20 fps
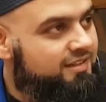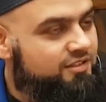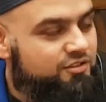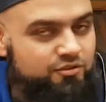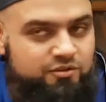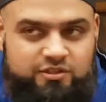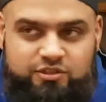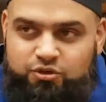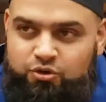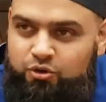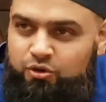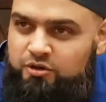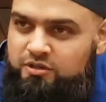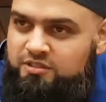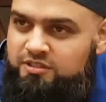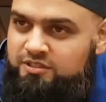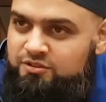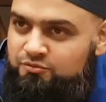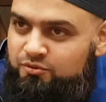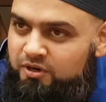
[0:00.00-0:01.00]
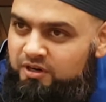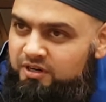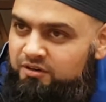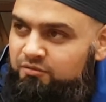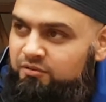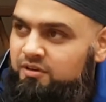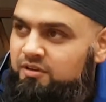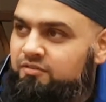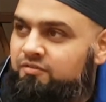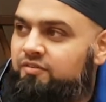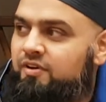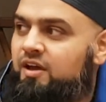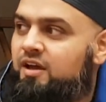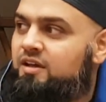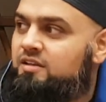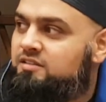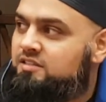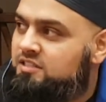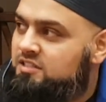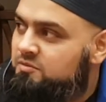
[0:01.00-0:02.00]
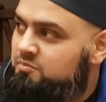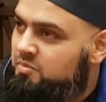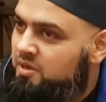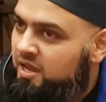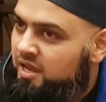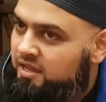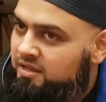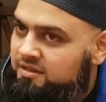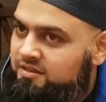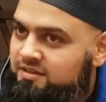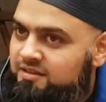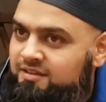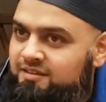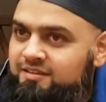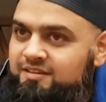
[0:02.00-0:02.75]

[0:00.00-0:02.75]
So this horse is running really fast, it's panting,